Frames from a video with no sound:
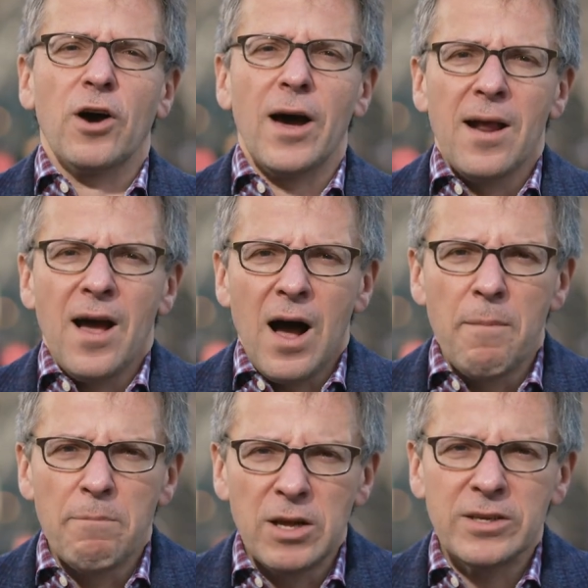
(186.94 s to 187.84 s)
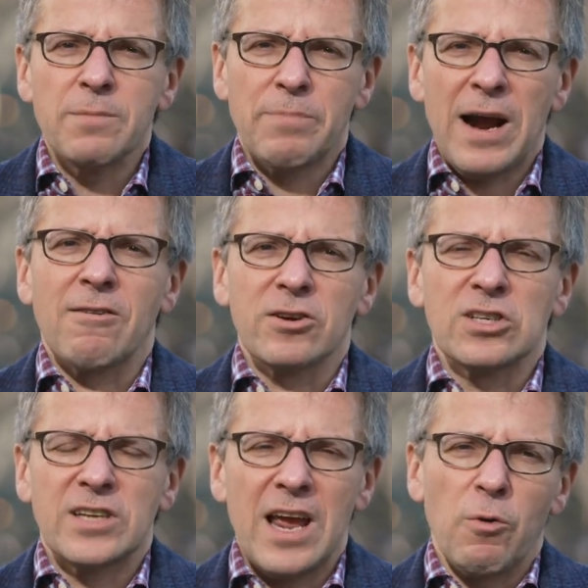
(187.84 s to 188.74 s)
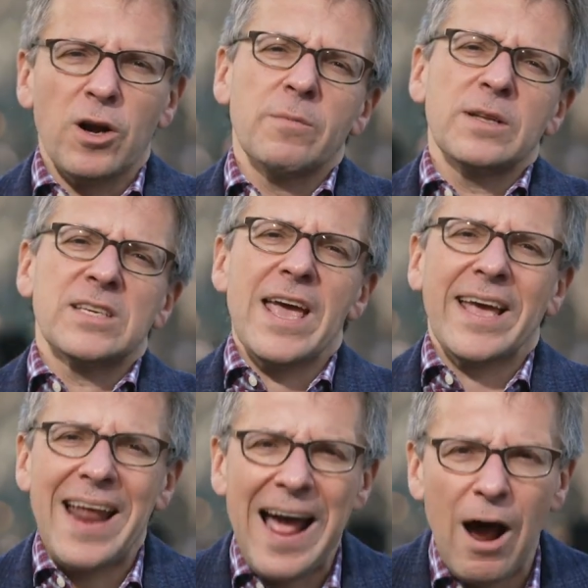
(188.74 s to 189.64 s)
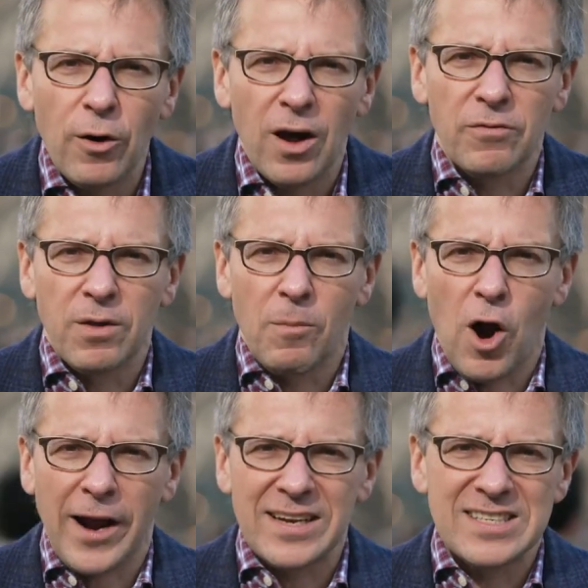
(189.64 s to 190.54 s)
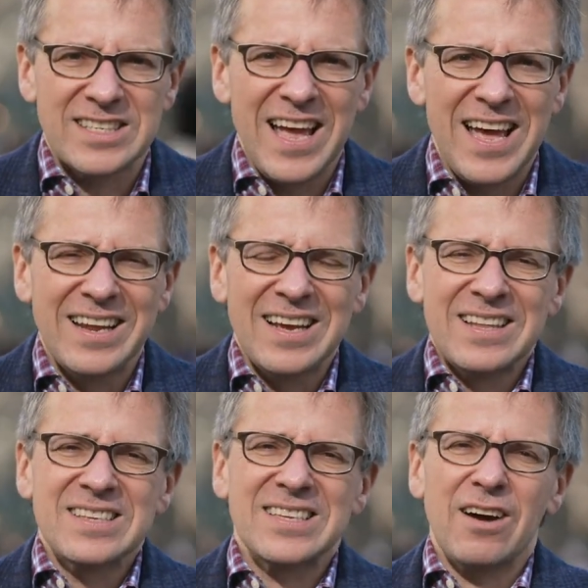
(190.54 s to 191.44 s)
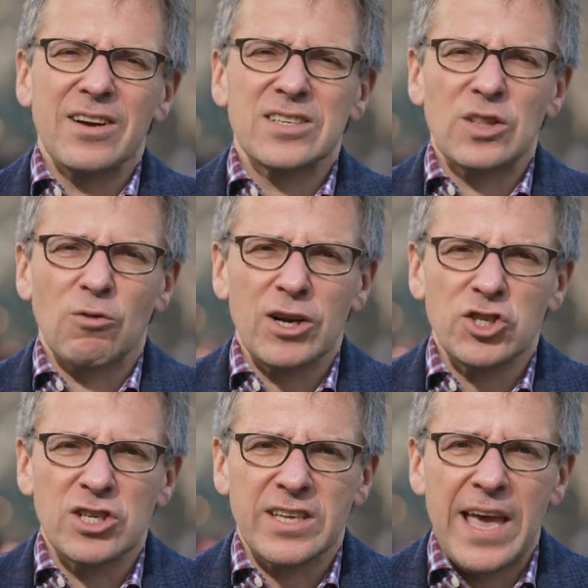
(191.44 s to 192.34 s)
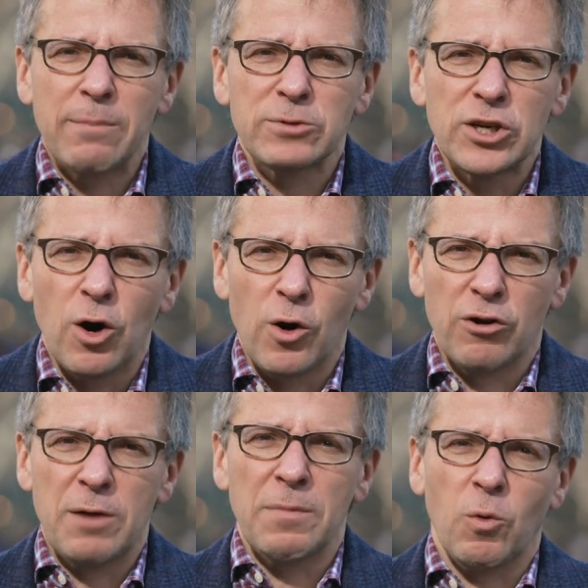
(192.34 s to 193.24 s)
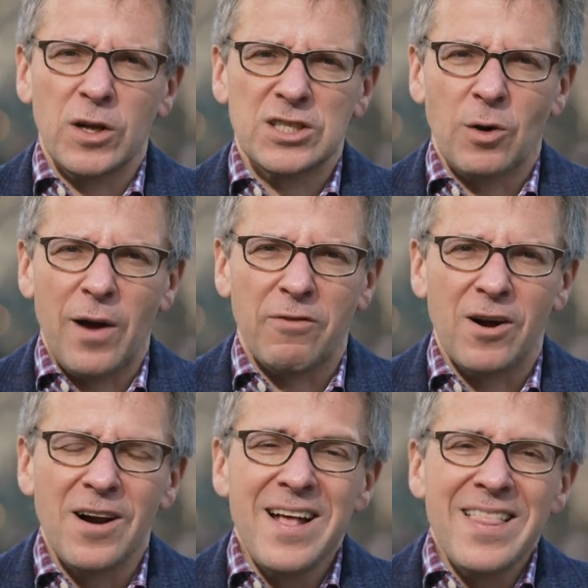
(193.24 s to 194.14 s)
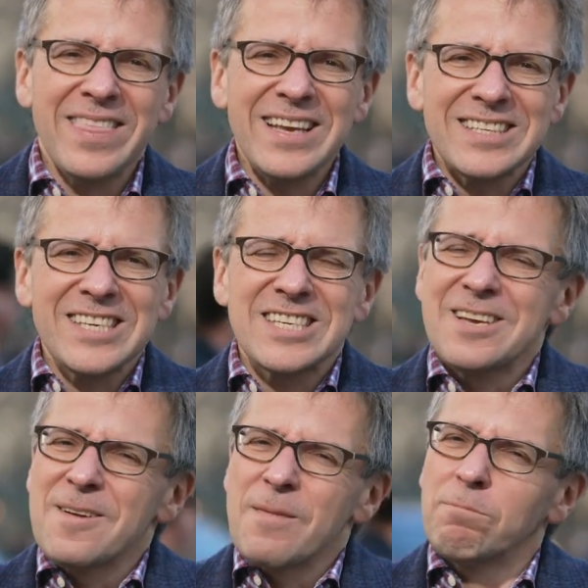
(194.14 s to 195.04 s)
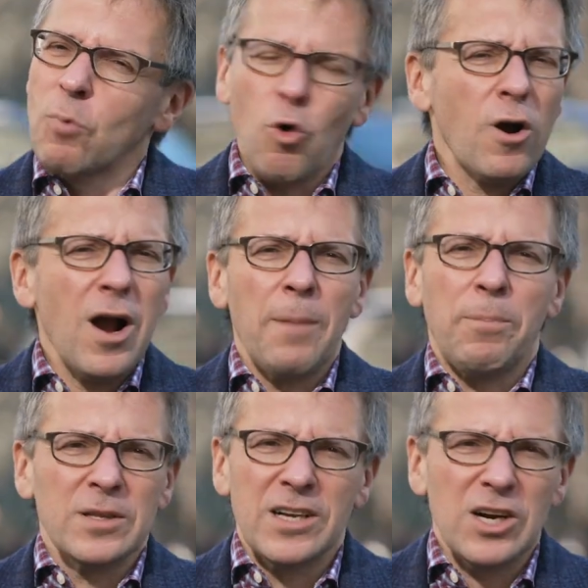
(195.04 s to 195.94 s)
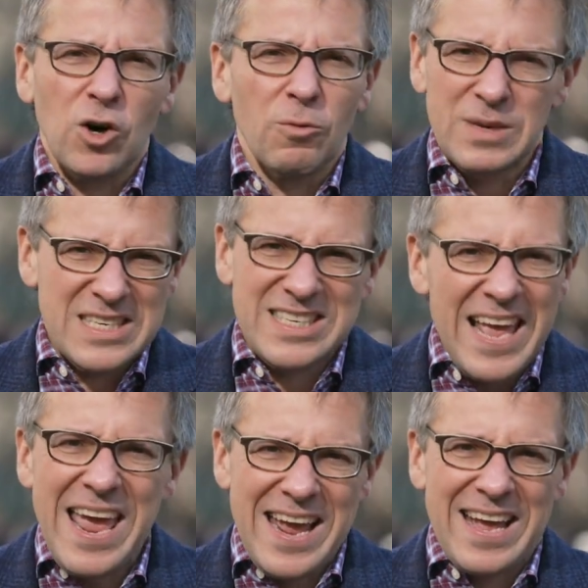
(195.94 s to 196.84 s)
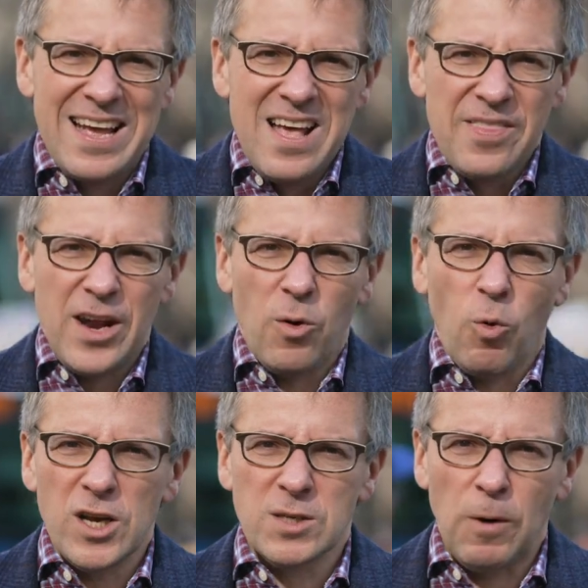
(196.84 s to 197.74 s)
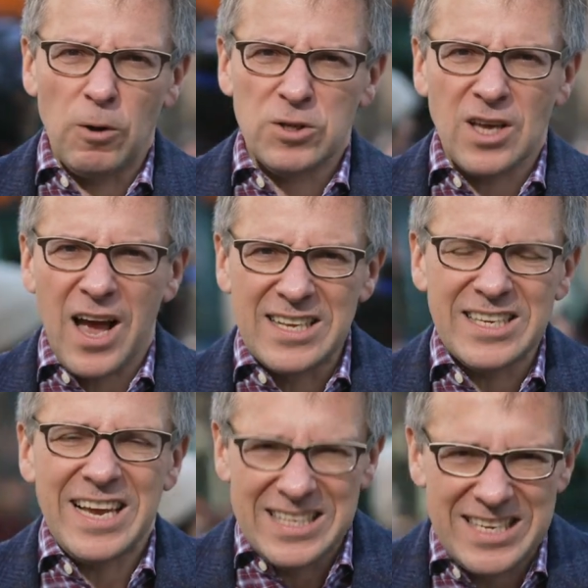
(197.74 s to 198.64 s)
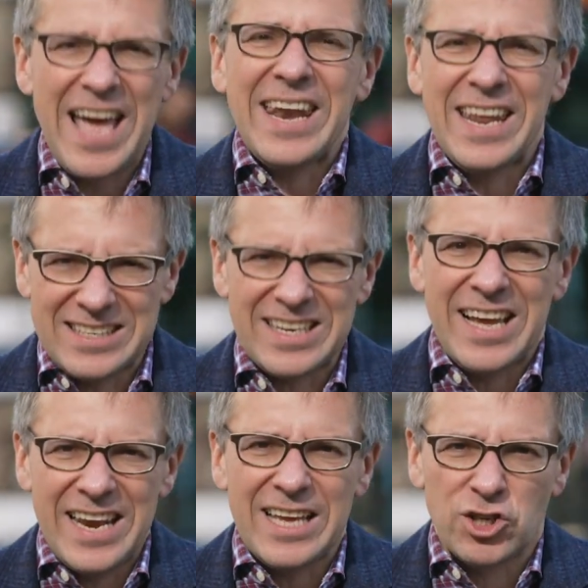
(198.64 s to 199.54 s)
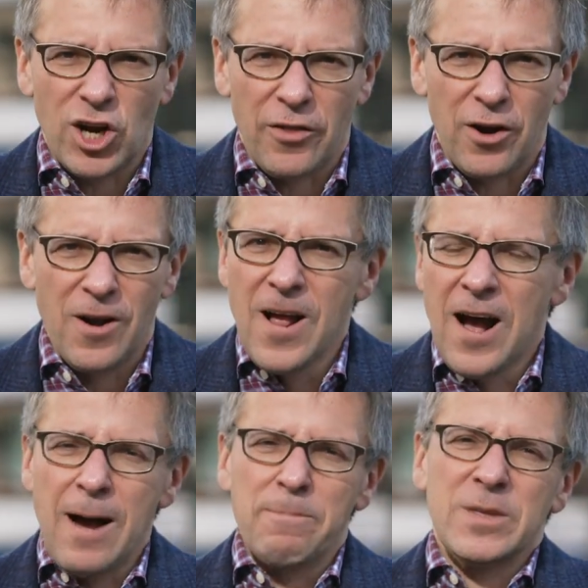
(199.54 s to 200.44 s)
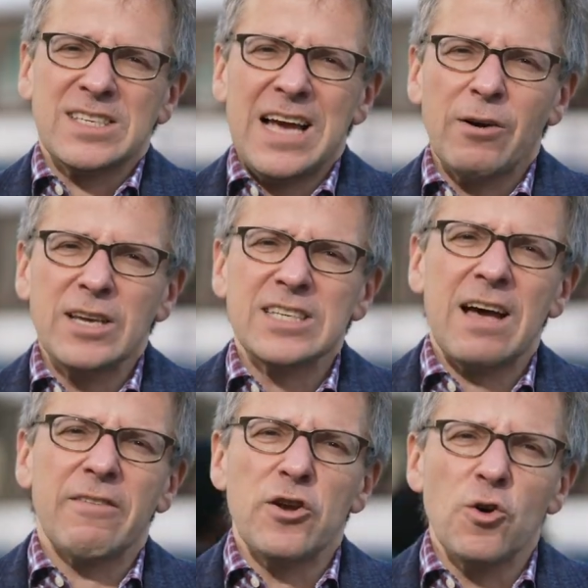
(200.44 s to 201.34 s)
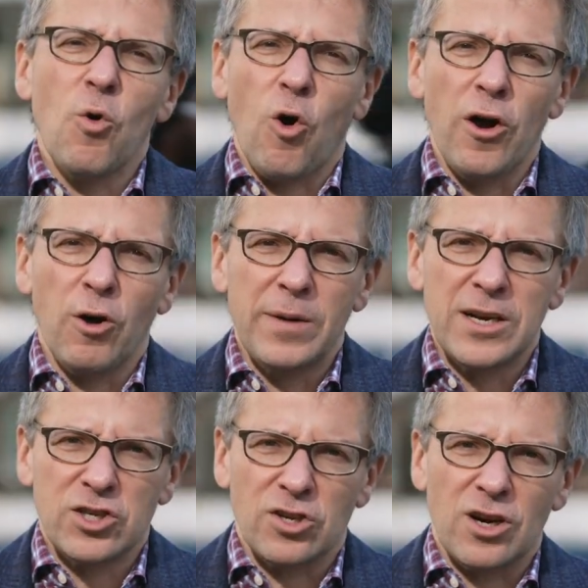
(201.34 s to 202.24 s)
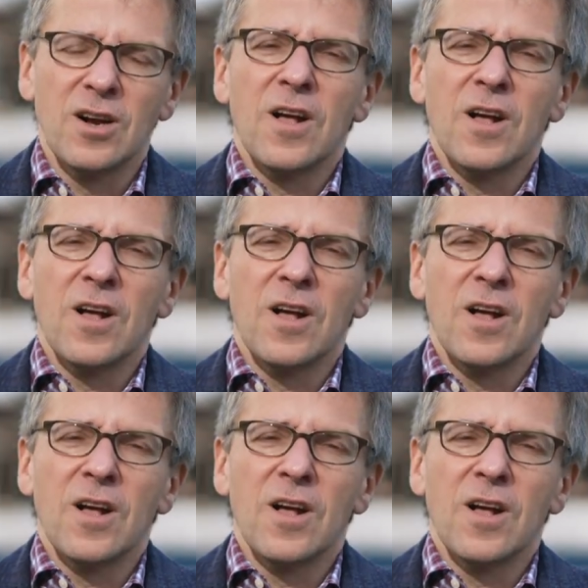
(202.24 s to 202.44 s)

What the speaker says: thought a million barrels a day were going to be taken out of the market. Instead, the Saudis and the Russians came to no agreement whatsoever. This is more a political mistake than it was both sides intending to hit each other. The Saudis have a new oil minister,